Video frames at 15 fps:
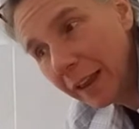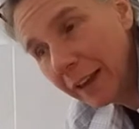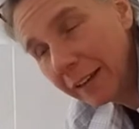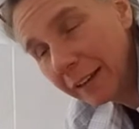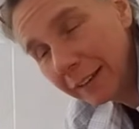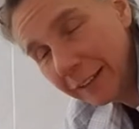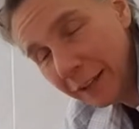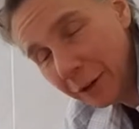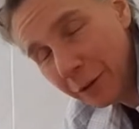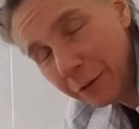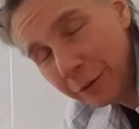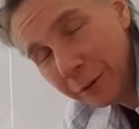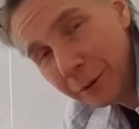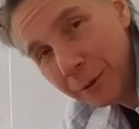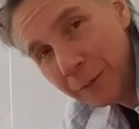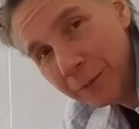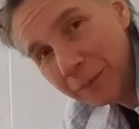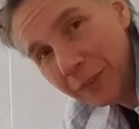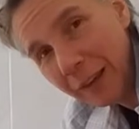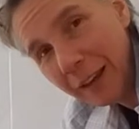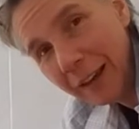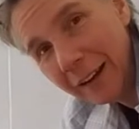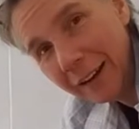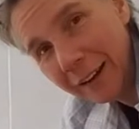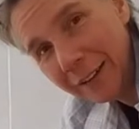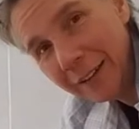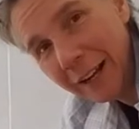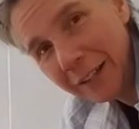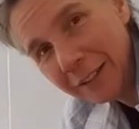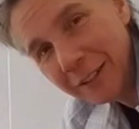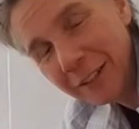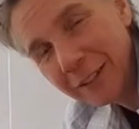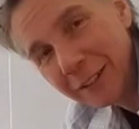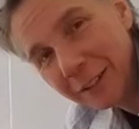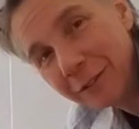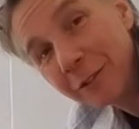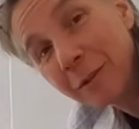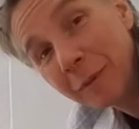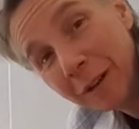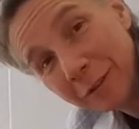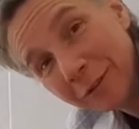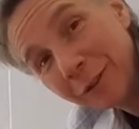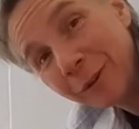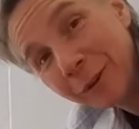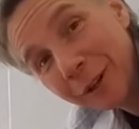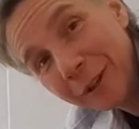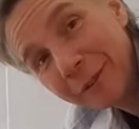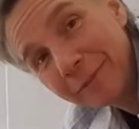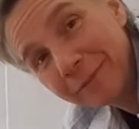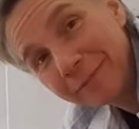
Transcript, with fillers: and it leaked through and it attached itself to my floor.